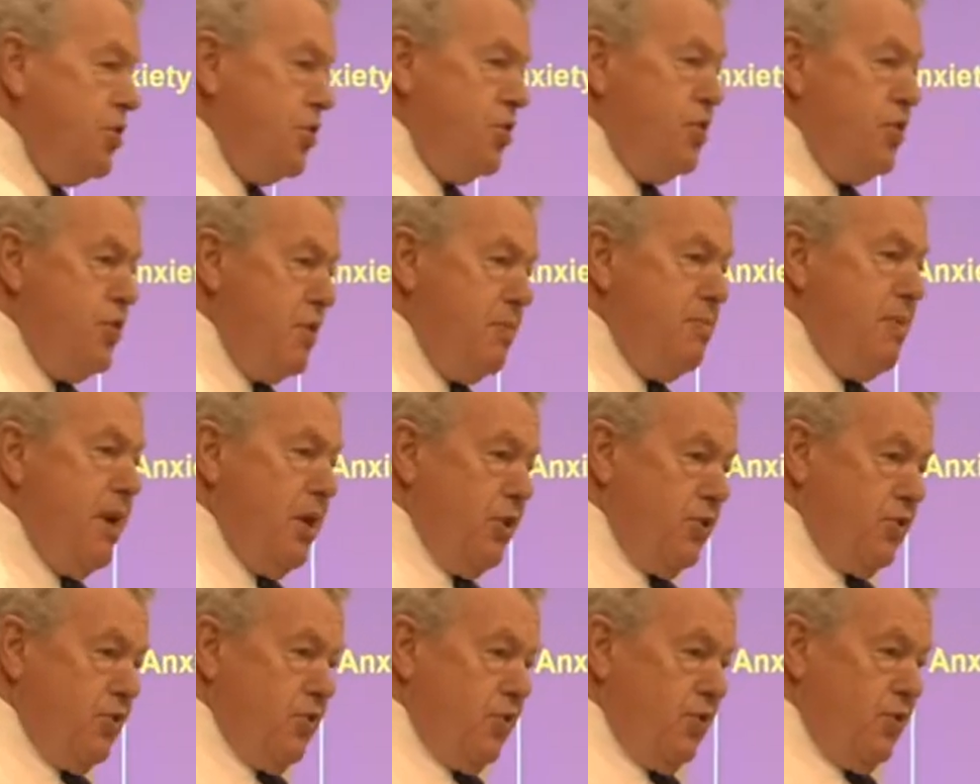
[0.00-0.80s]
through the
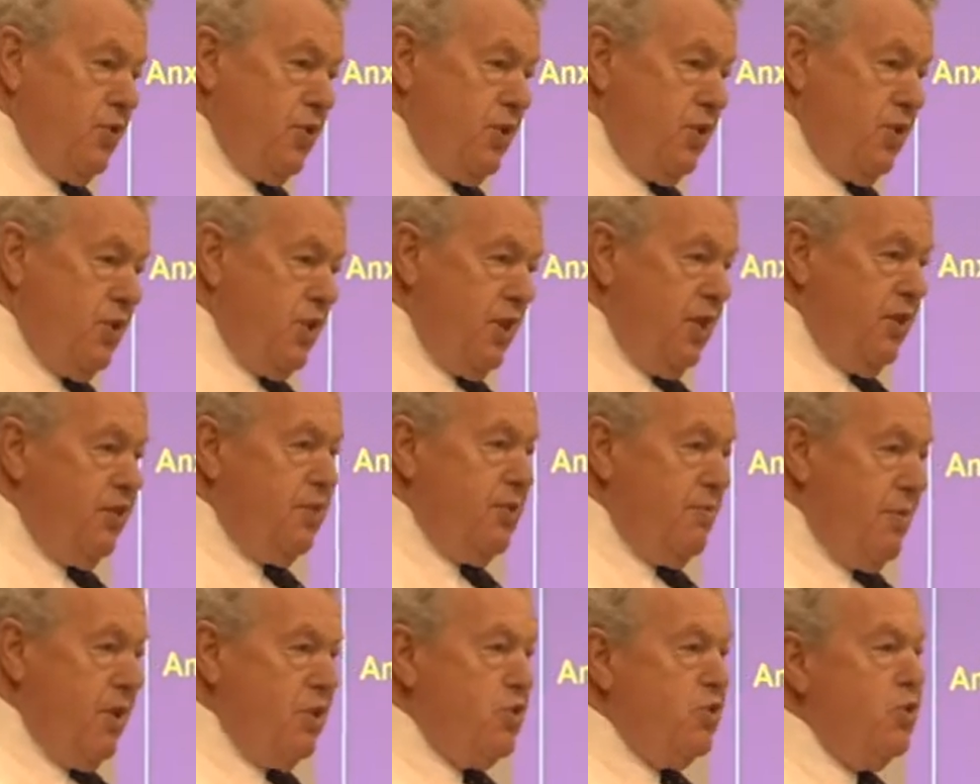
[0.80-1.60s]
muscles, isn't it? The
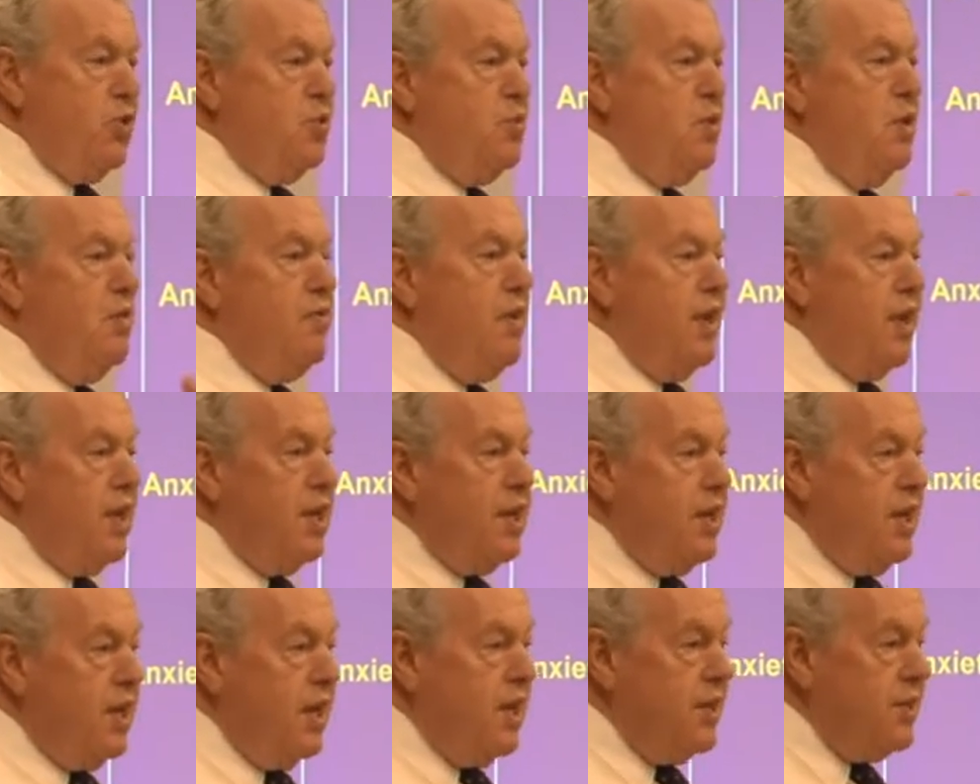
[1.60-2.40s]
muscles we
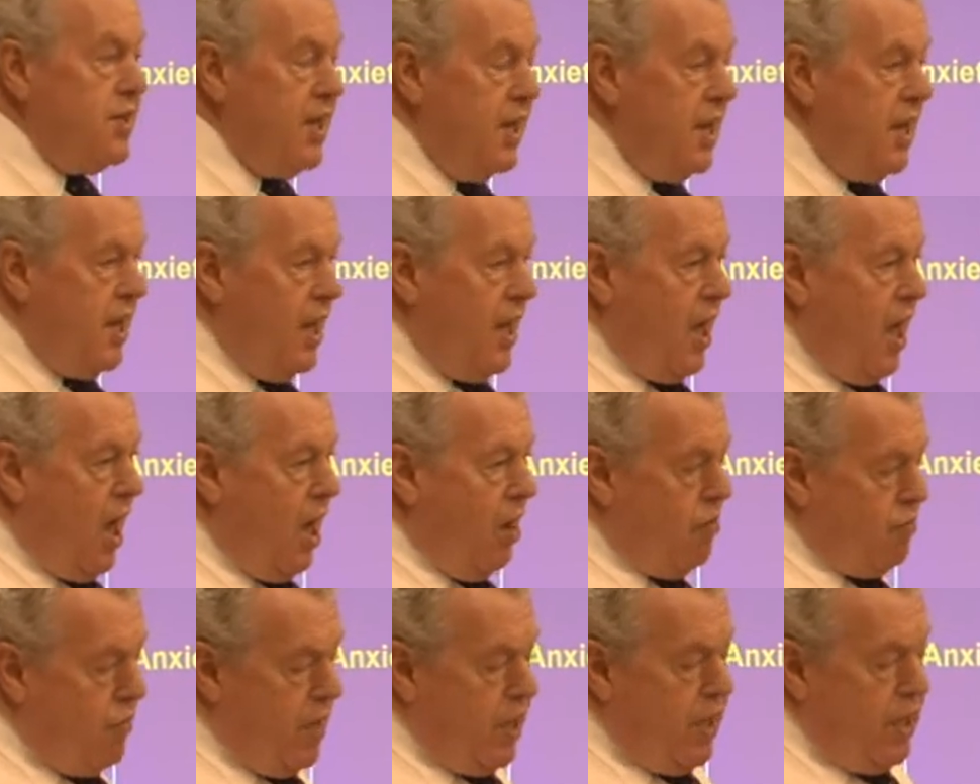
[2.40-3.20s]
recognise
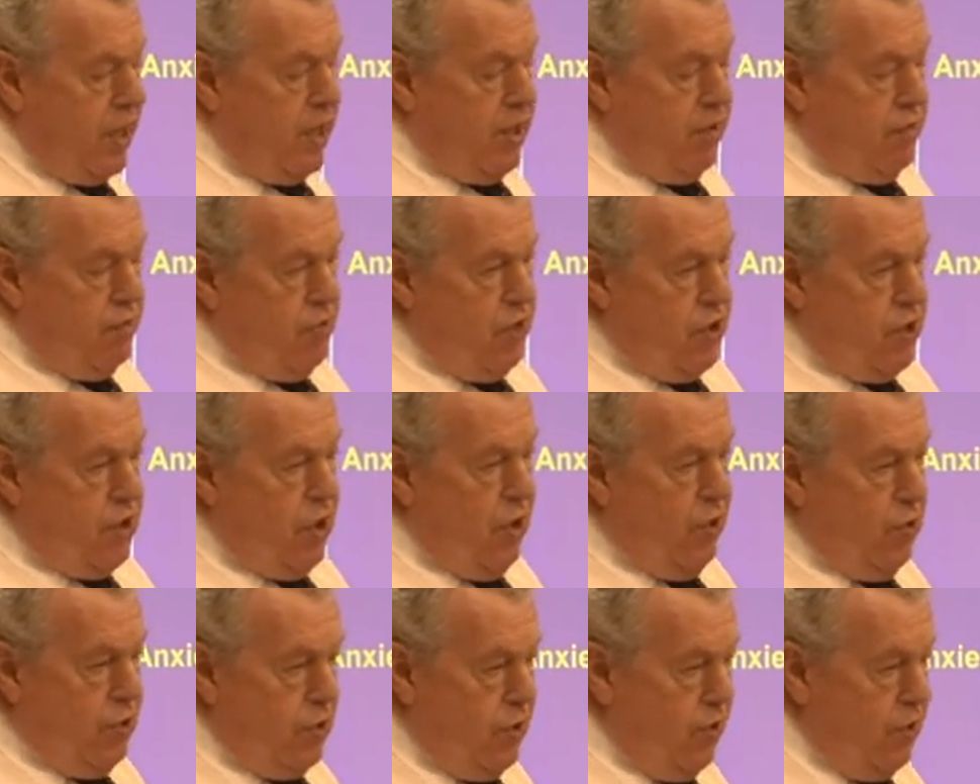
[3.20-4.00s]
are really the
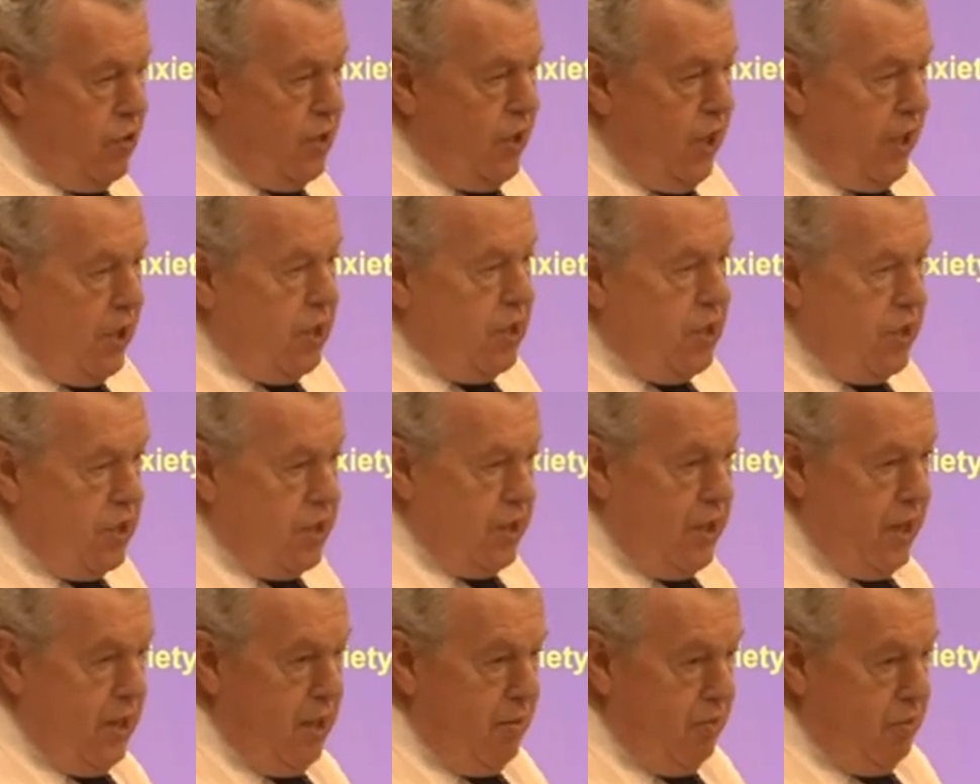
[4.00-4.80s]
result of changes
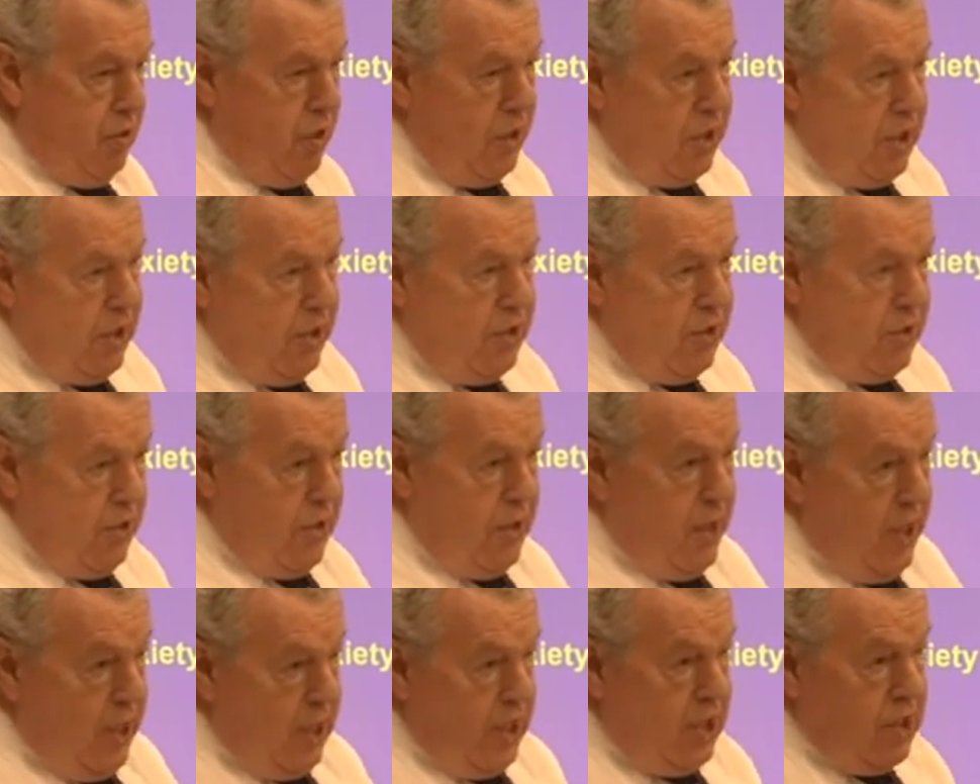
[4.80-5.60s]
in the meridians or
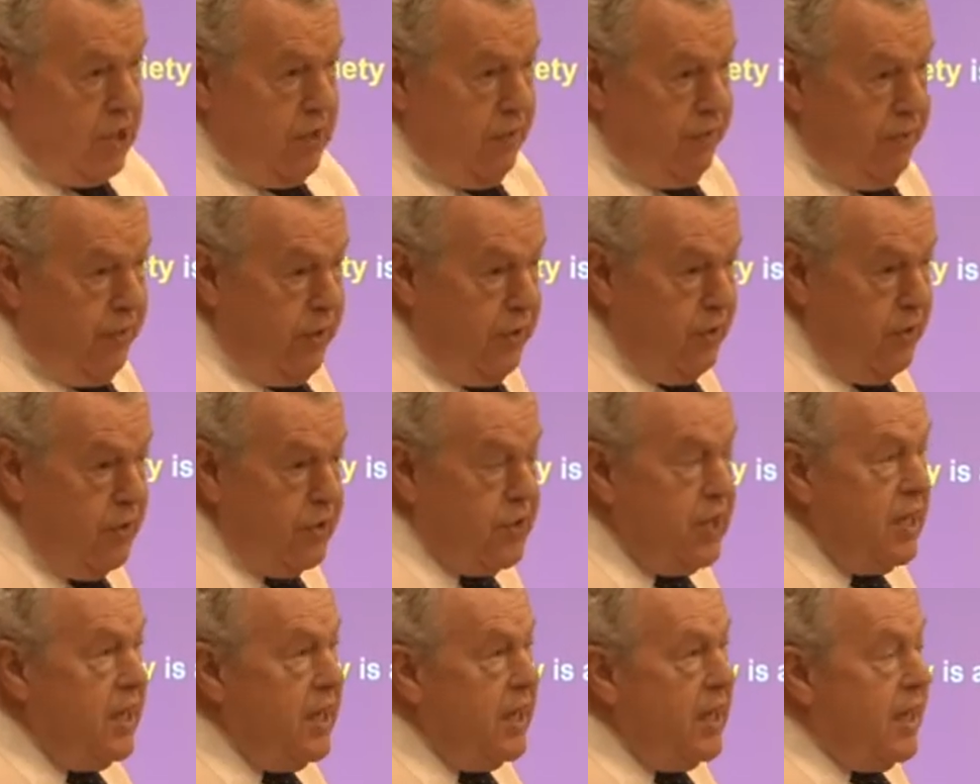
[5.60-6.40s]
the energy
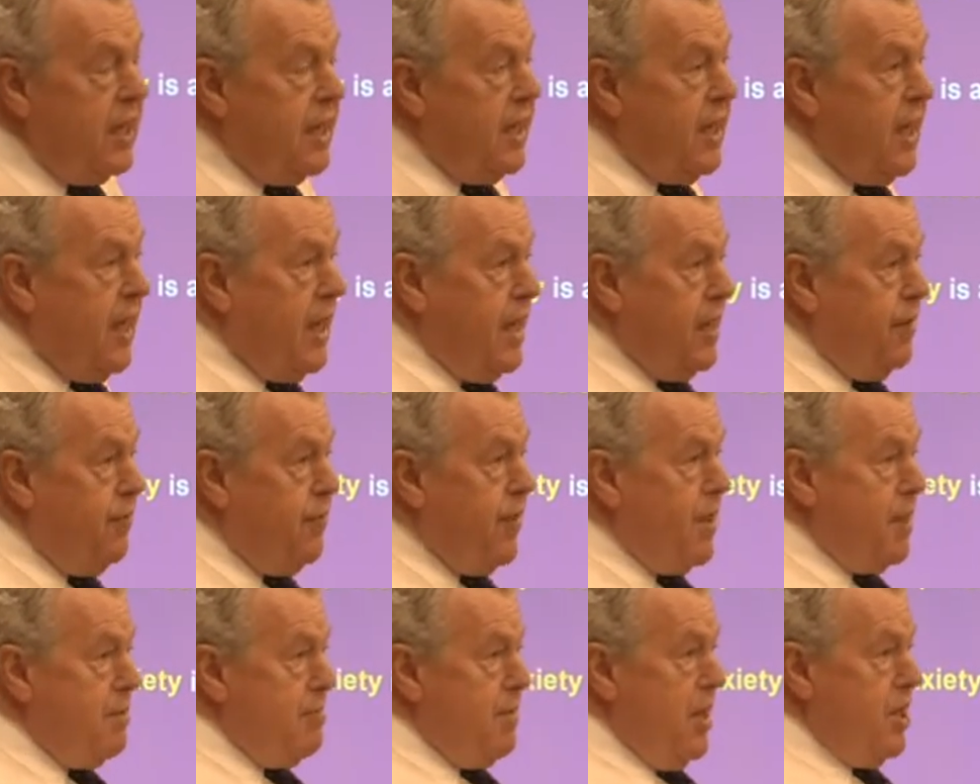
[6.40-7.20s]
fields. And if we
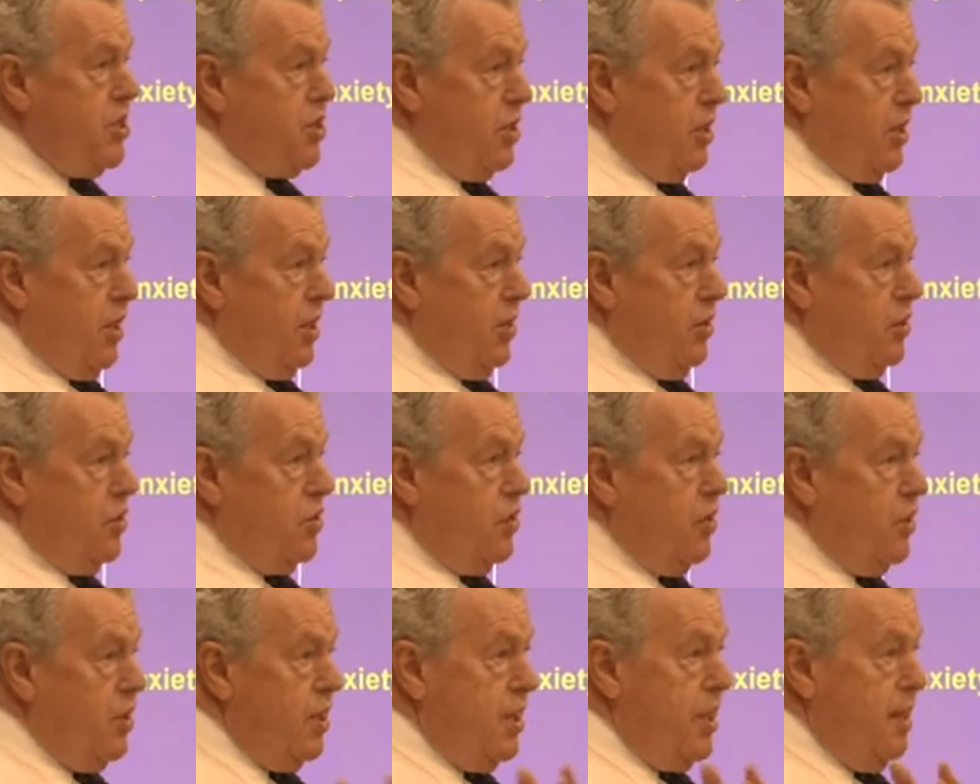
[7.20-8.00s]
can measure those,
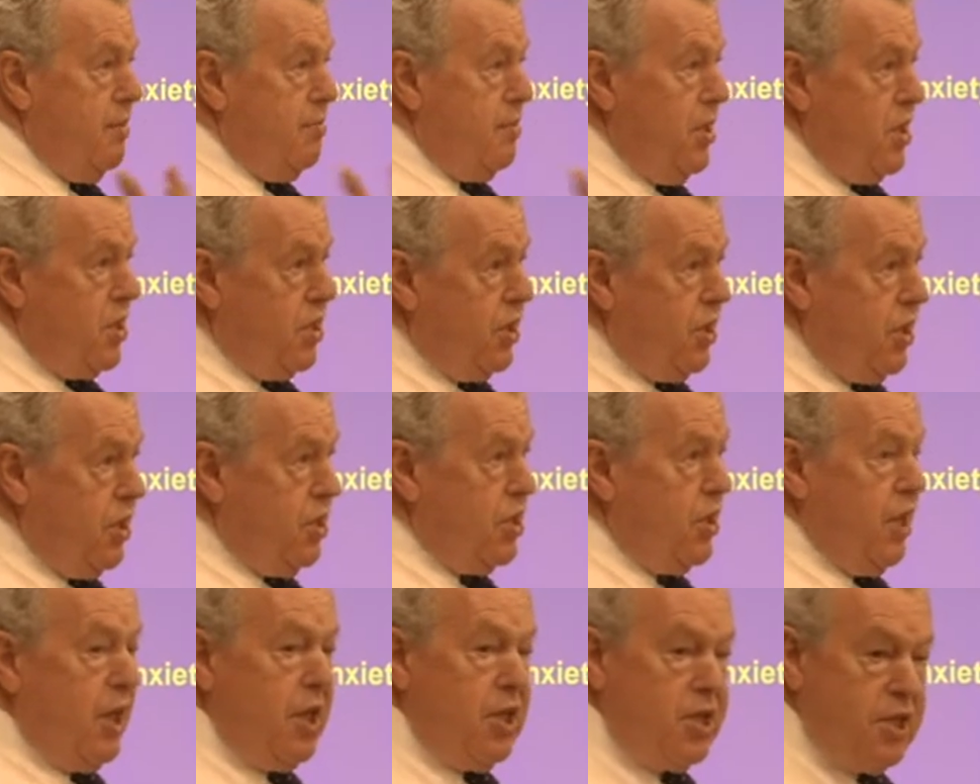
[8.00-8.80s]
you can then measure the
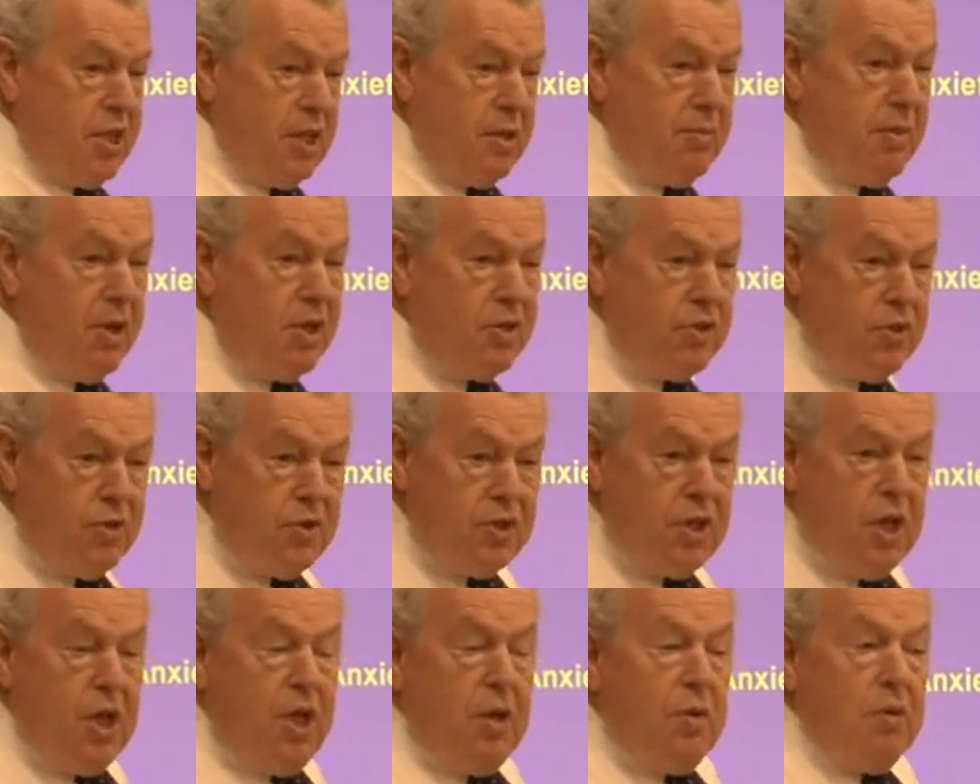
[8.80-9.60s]
change in the
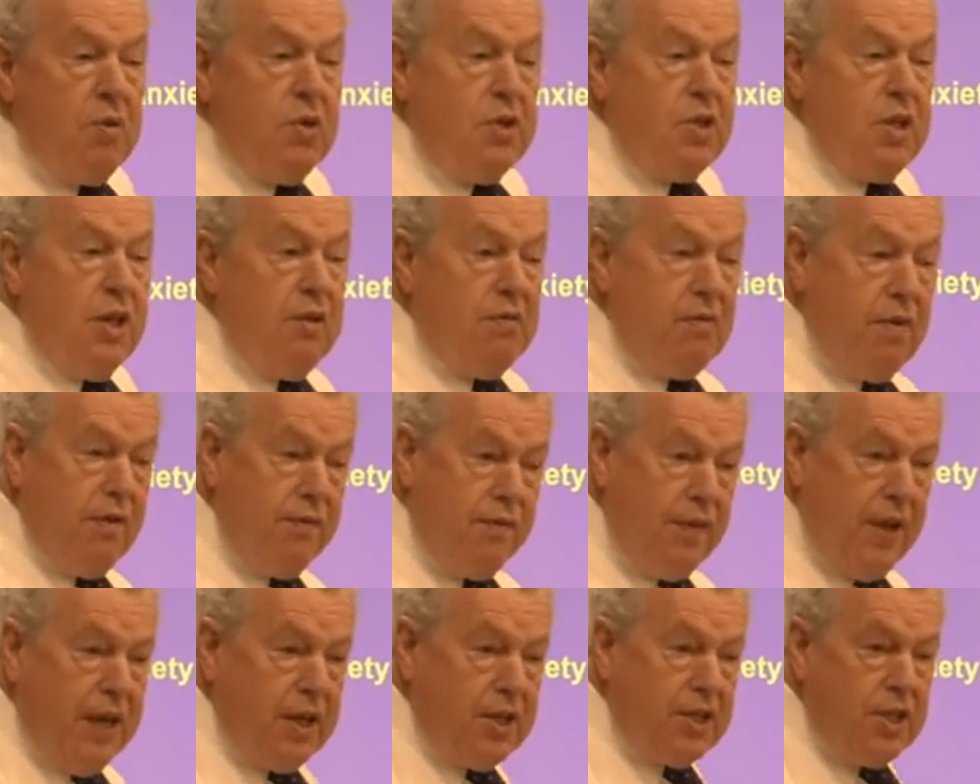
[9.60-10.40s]
muscles, which then
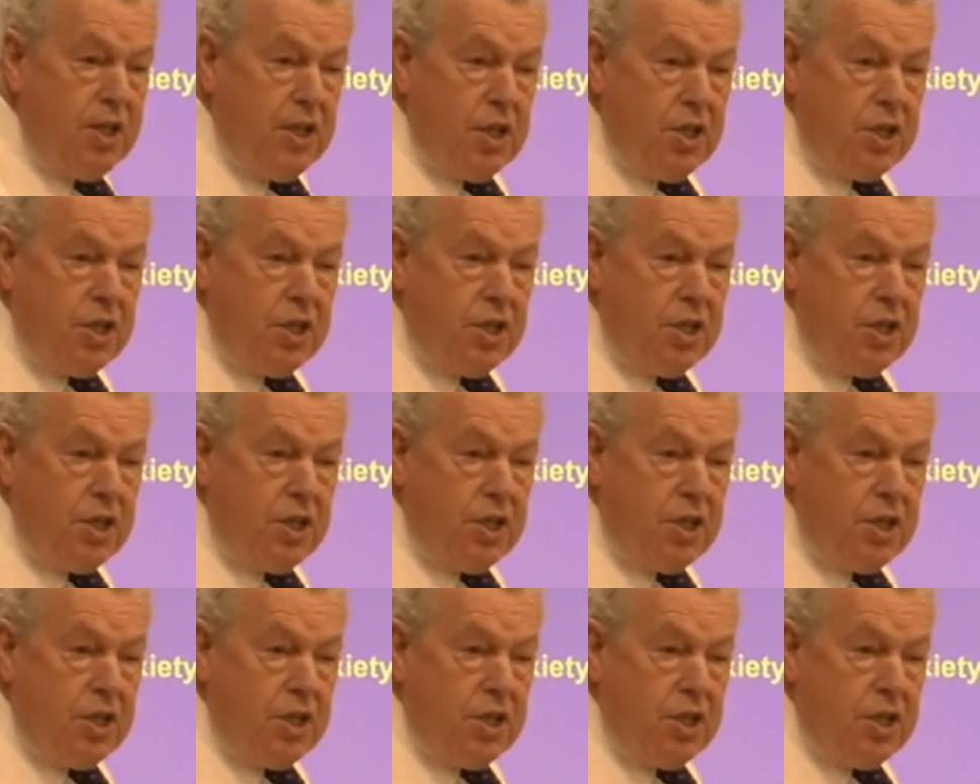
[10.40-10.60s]
reflect in the